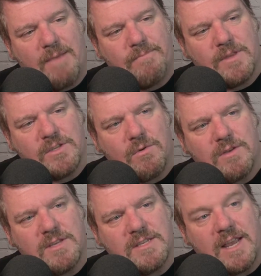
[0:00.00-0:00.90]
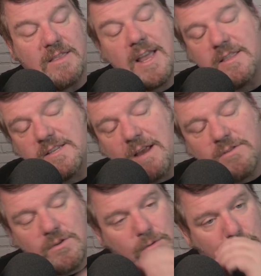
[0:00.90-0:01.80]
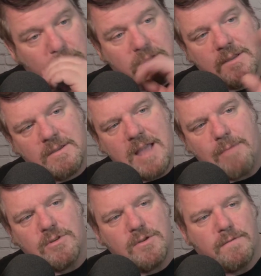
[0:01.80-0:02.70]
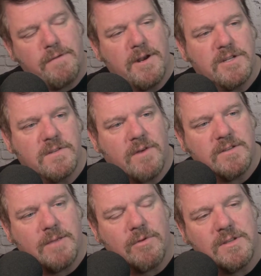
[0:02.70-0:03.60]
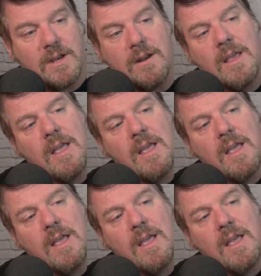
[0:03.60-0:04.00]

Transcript: So what was I saying there? The sound's not good. Camera's not finished as far as I'm concerned.